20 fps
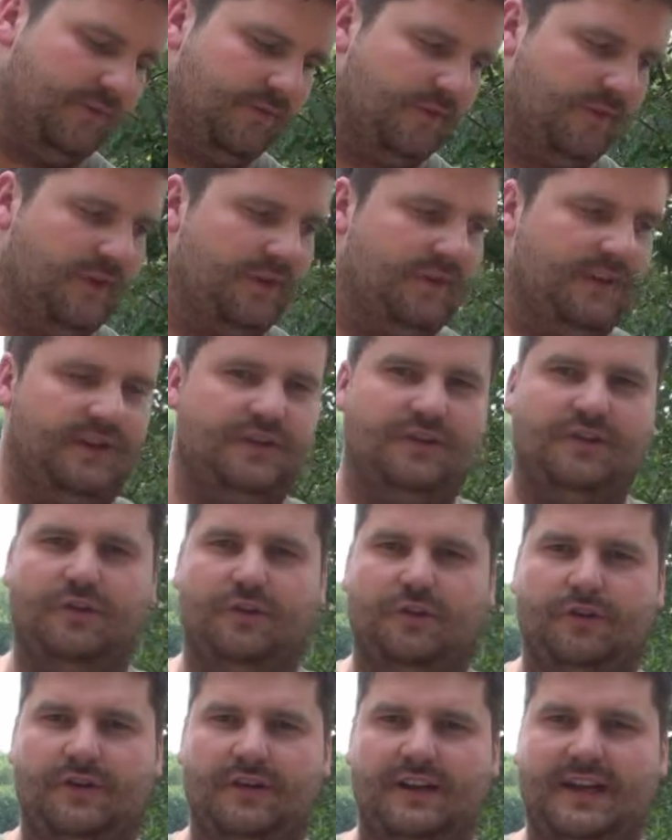and then
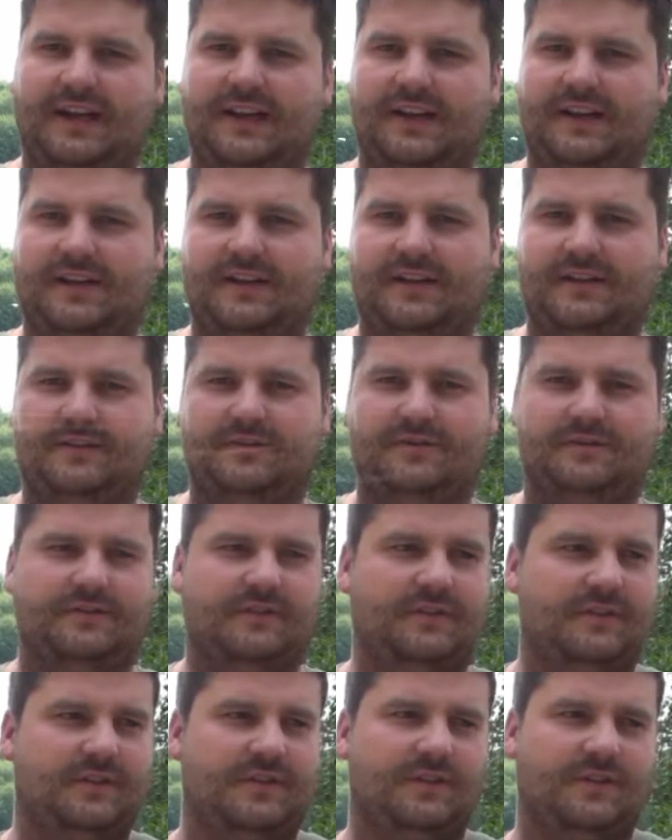your link
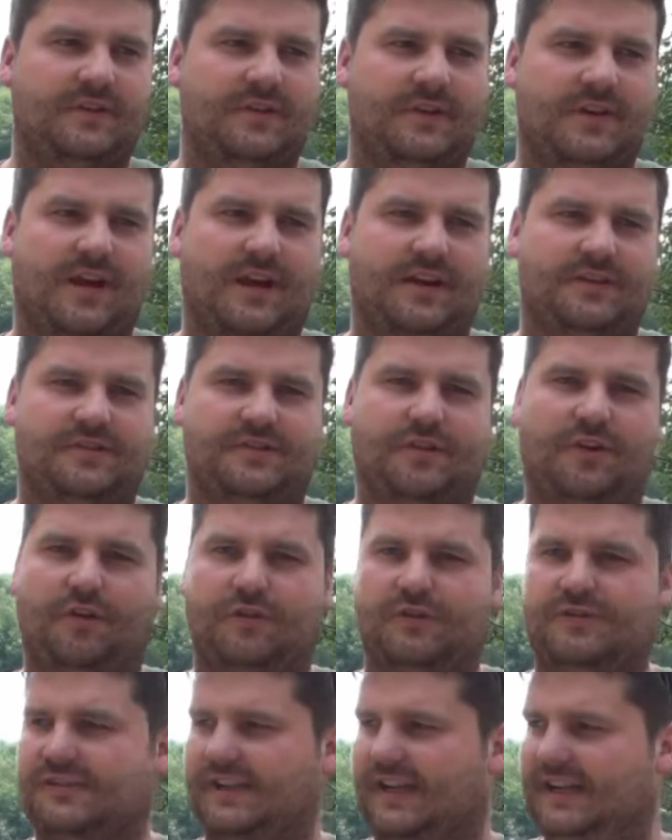cast
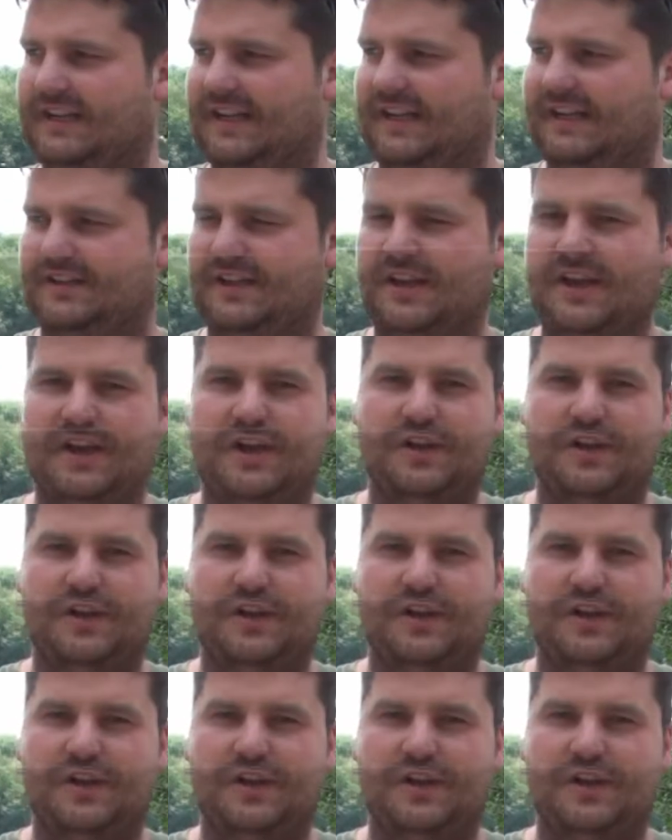alongside it.